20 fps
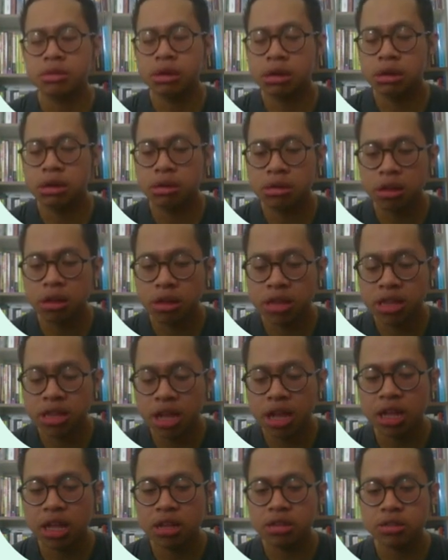not
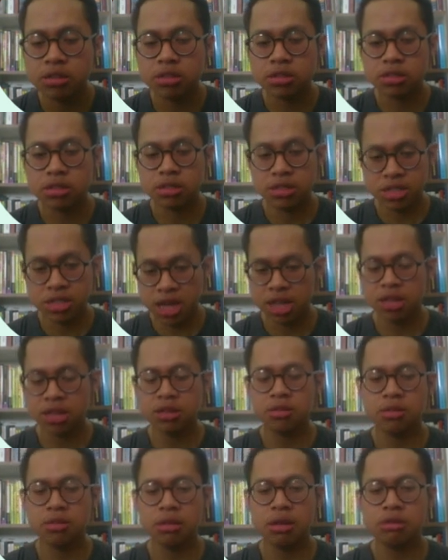done yet
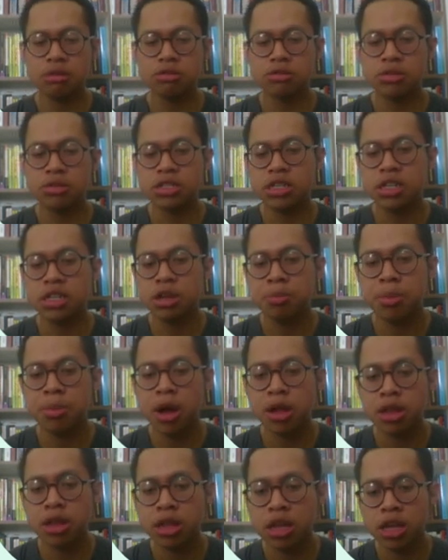to learn
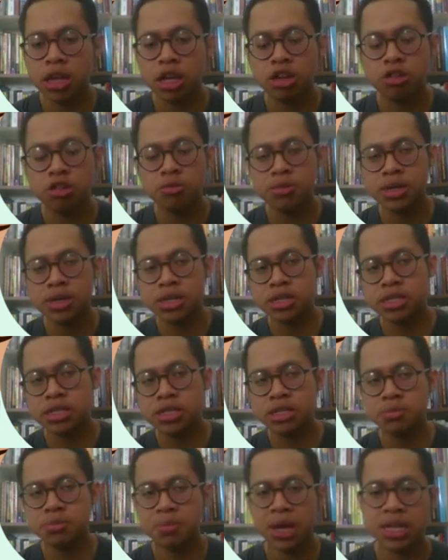about the human
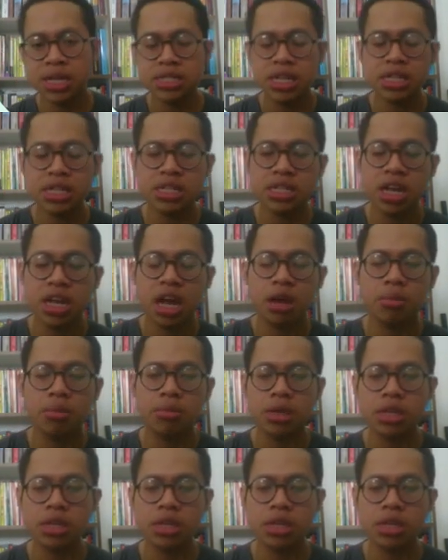space and time